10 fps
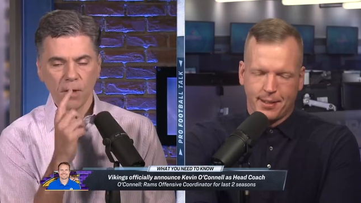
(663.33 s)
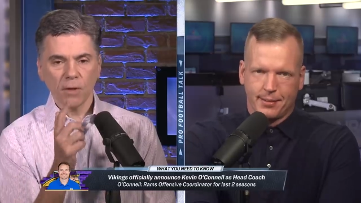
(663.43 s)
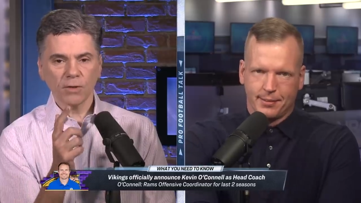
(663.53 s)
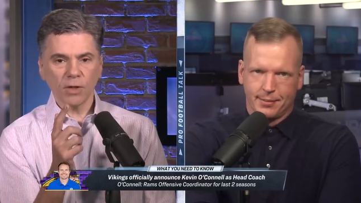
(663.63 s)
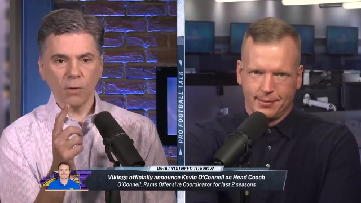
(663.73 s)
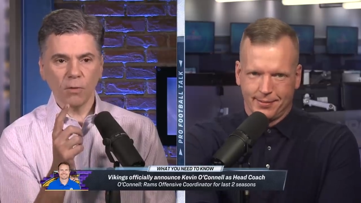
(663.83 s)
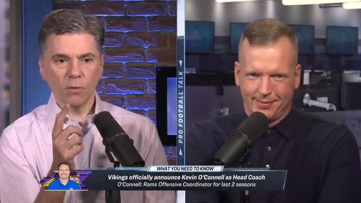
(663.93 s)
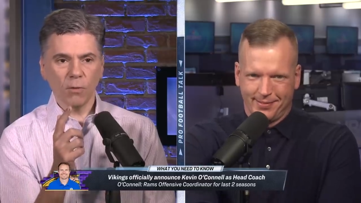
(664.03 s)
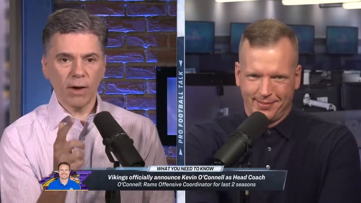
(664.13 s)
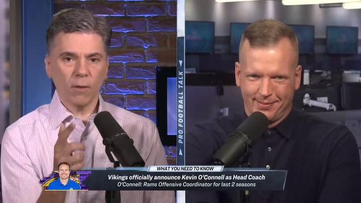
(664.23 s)
Speaker 1: So
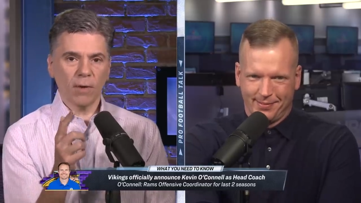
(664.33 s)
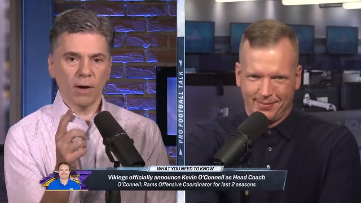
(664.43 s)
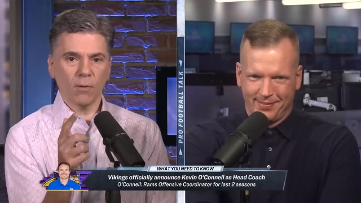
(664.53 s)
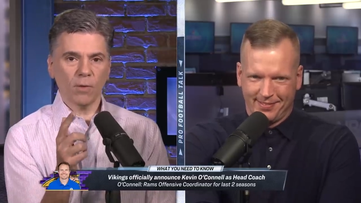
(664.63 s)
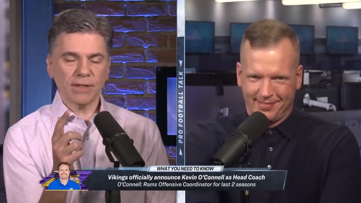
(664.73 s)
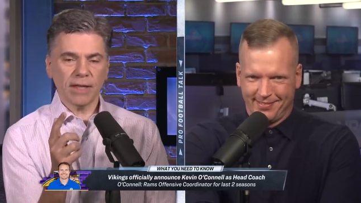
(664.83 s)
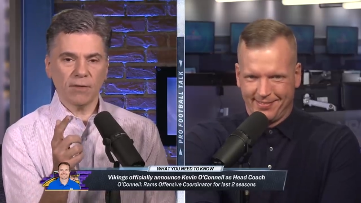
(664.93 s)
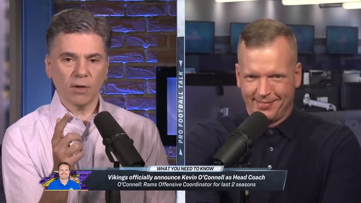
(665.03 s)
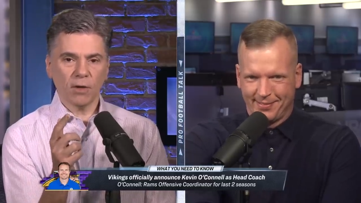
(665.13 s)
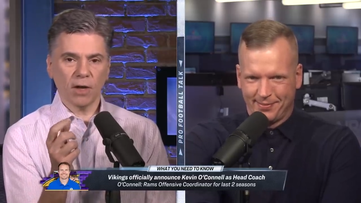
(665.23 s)
where where would
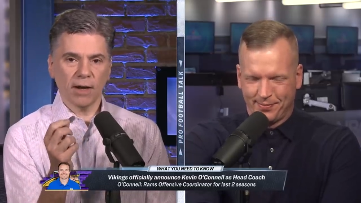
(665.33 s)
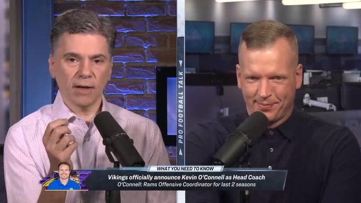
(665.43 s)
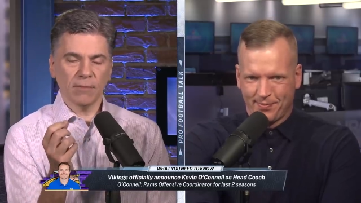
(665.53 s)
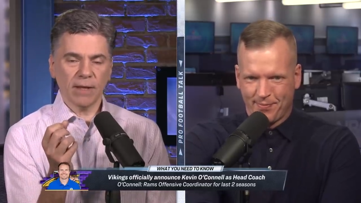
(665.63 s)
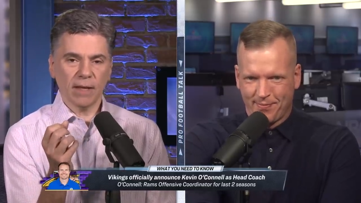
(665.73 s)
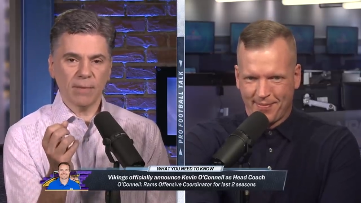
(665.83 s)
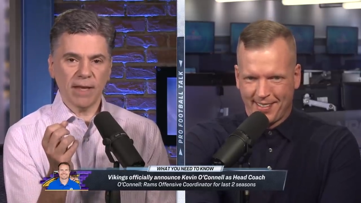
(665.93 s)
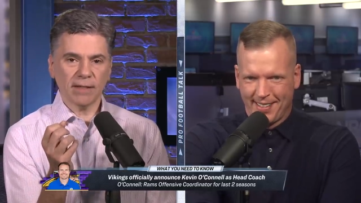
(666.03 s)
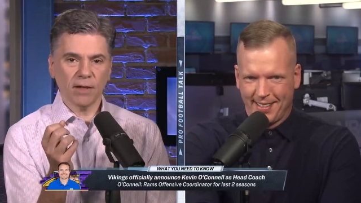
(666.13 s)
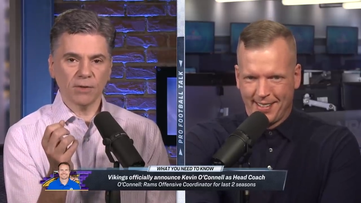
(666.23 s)
Kevin O'Connell have become the
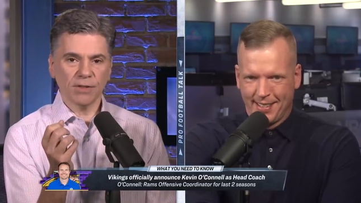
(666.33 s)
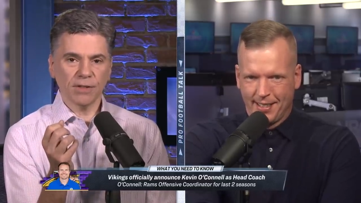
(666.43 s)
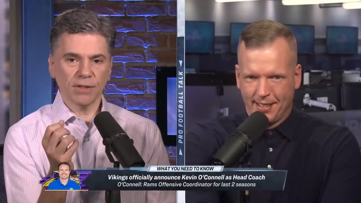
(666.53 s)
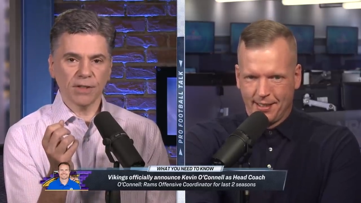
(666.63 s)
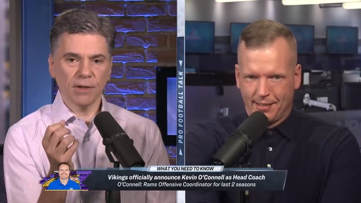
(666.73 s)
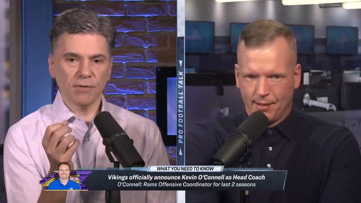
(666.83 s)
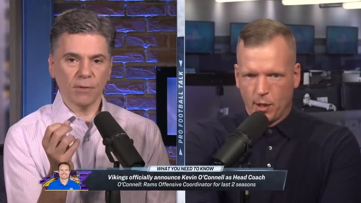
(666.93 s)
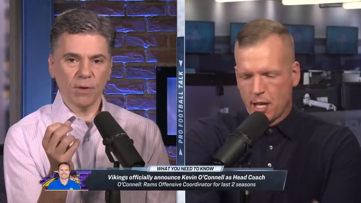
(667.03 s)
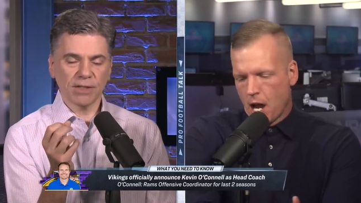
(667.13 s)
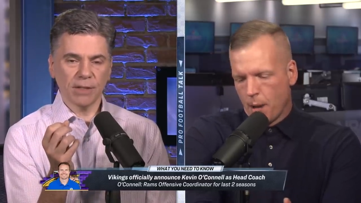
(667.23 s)
head coach this year?
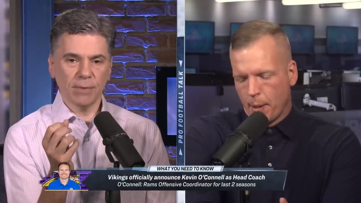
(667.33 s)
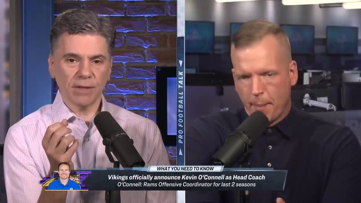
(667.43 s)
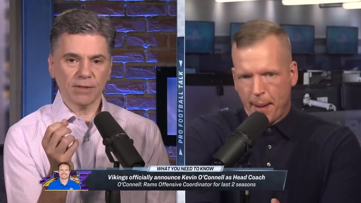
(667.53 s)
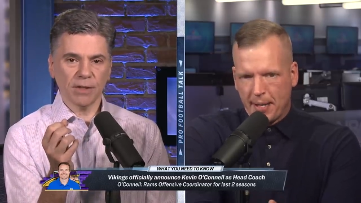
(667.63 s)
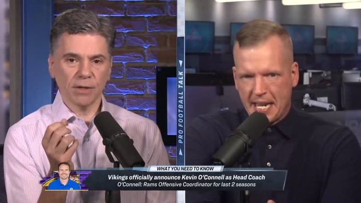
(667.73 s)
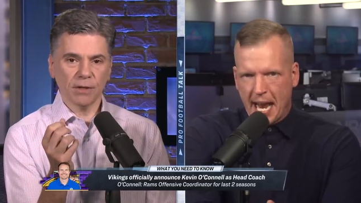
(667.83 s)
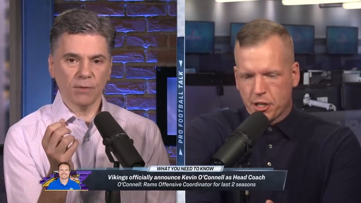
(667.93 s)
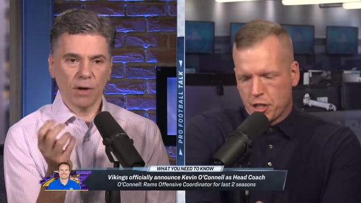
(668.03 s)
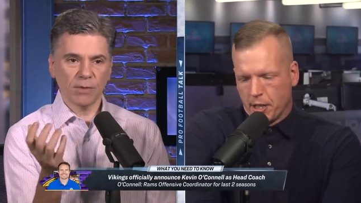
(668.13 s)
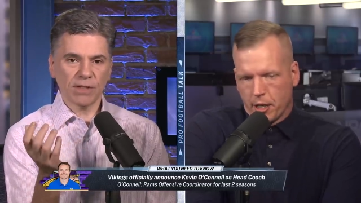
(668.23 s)
Well, no, but maybe
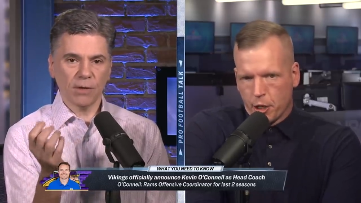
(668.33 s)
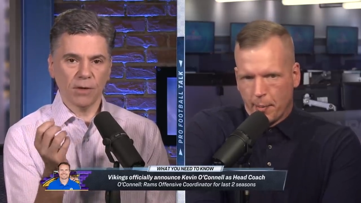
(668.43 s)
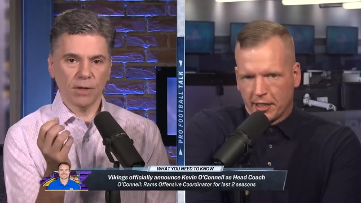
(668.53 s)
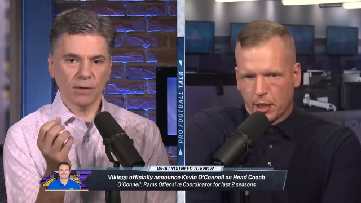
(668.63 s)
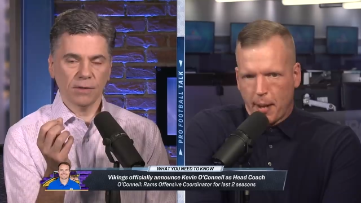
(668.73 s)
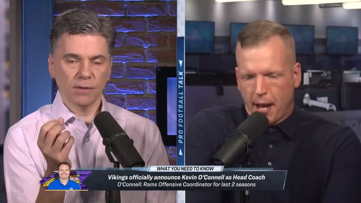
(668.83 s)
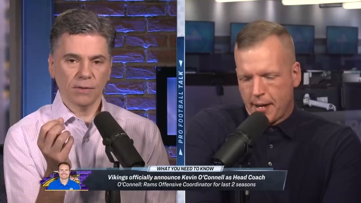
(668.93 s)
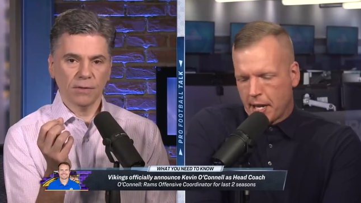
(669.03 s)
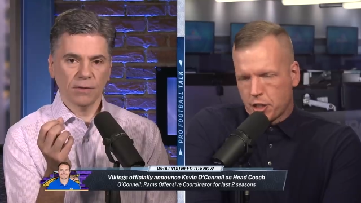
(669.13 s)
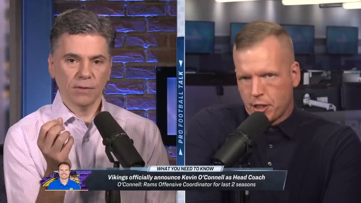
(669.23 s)
next year. You going? miss
Speaker 2: him
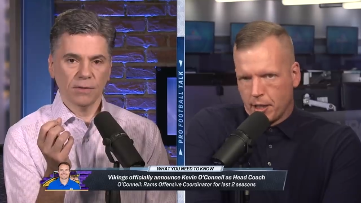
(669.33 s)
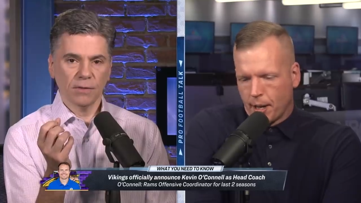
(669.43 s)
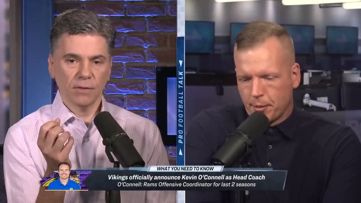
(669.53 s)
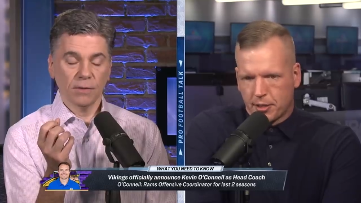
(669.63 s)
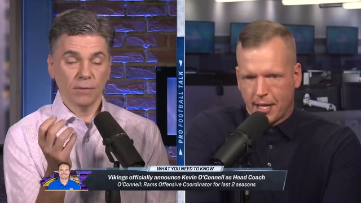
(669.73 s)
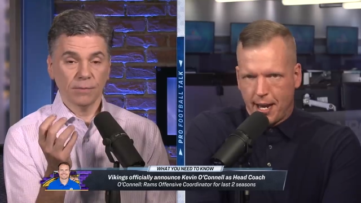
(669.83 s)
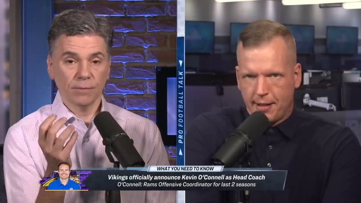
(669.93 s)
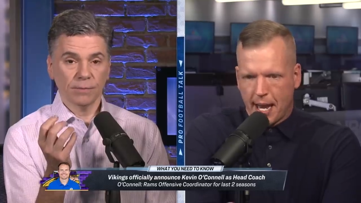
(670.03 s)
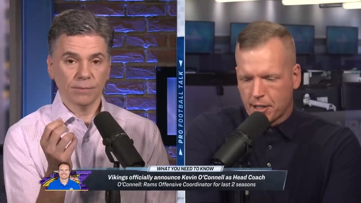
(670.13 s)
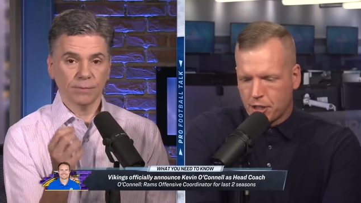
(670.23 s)
out next year. I'm just
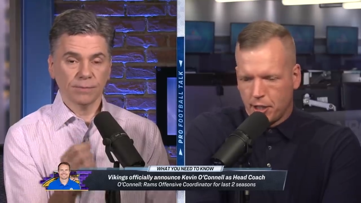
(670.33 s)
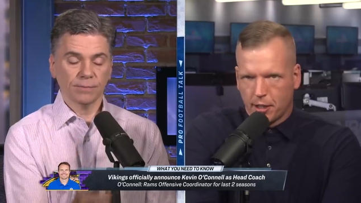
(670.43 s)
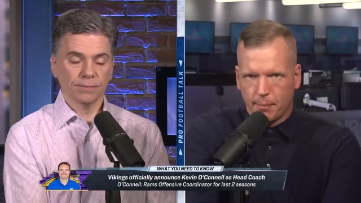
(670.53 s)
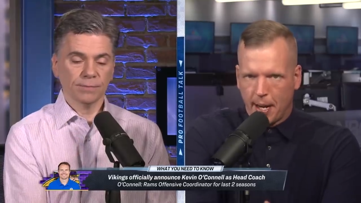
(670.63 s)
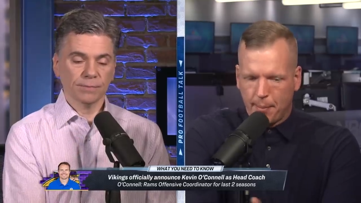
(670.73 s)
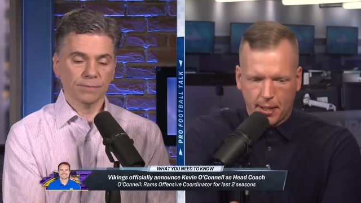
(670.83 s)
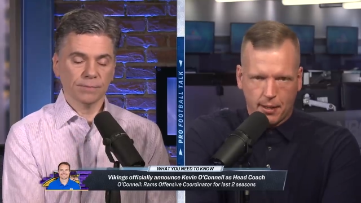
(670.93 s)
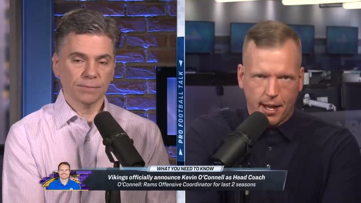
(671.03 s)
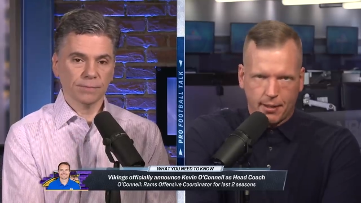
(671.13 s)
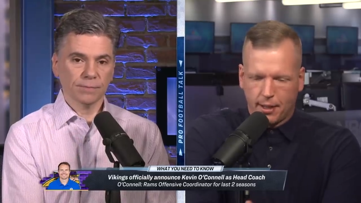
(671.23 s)
saying next year
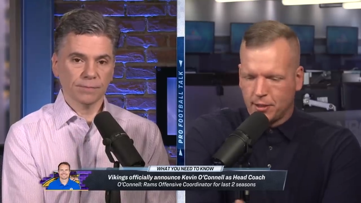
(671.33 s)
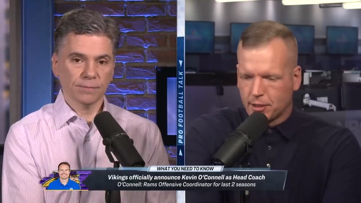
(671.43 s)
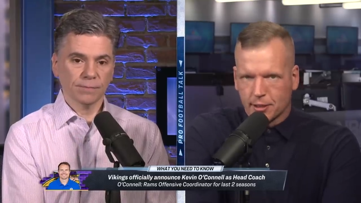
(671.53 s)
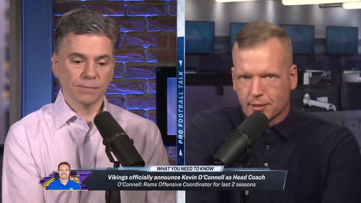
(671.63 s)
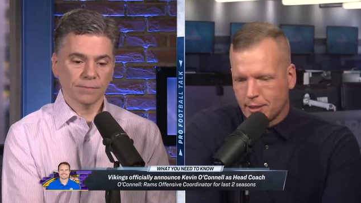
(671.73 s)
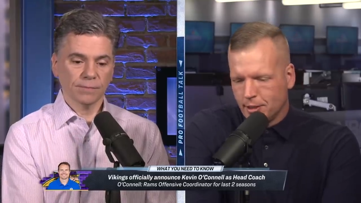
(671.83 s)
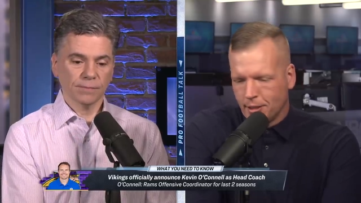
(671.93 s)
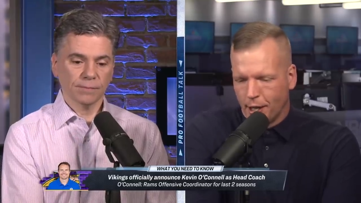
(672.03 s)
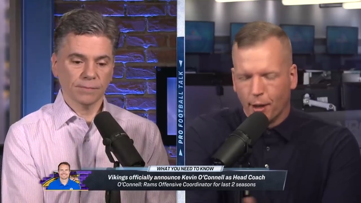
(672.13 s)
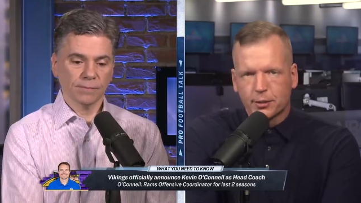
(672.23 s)
maybe that it's just you
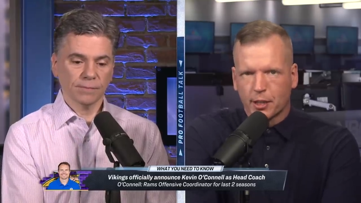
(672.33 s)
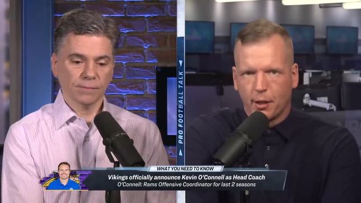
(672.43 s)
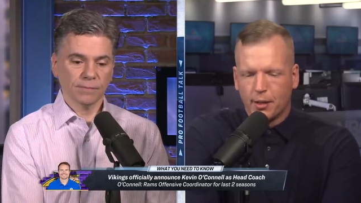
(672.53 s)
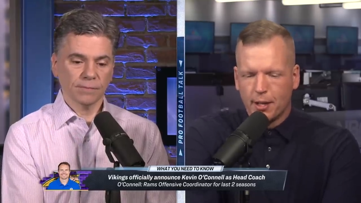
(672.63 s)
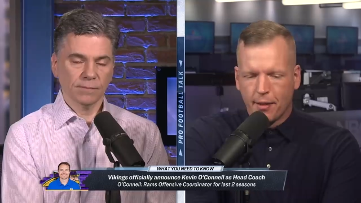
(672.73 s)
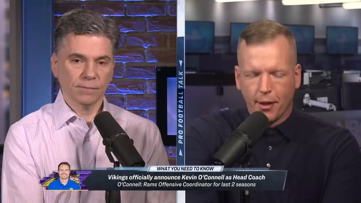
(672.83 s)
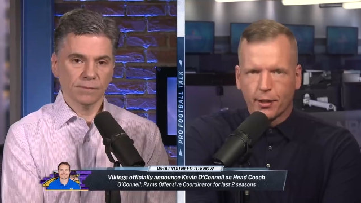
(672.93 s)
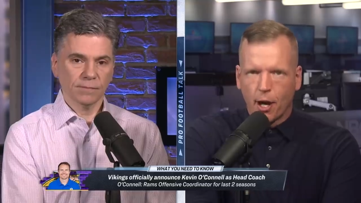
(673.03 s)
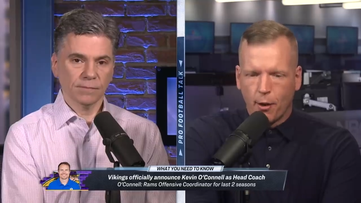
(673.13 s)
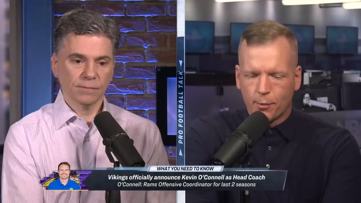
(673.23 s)
you know. So
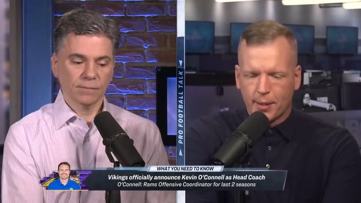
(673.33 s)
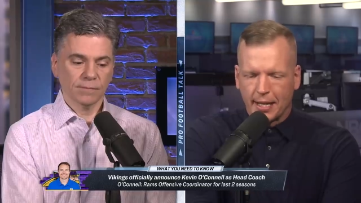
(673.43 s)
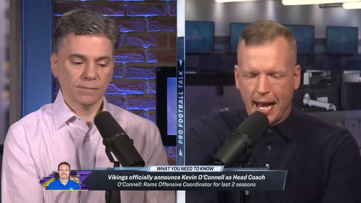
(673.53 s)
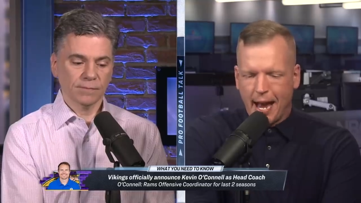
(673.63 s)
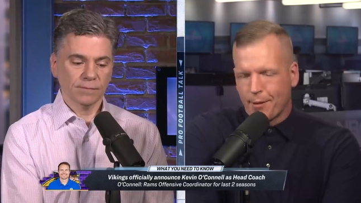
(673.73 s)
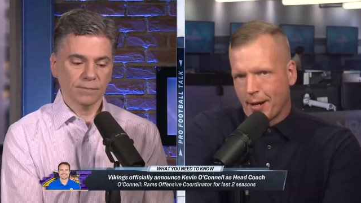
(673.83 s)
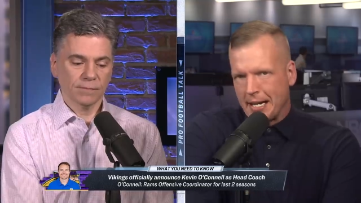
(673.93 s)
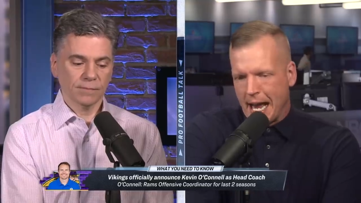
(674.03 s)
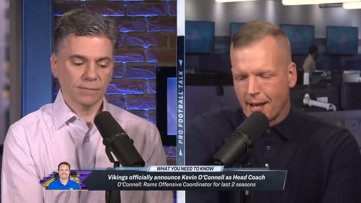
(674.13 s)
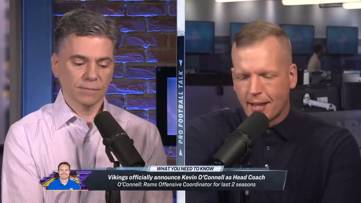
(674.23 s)
they're going with the guy
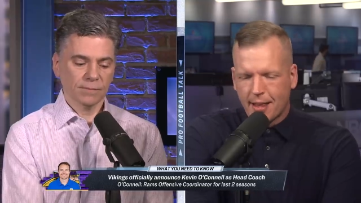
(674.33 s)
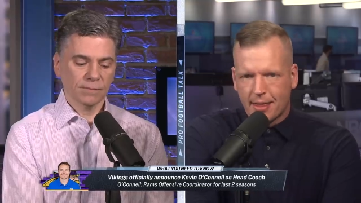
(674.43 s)
right now that they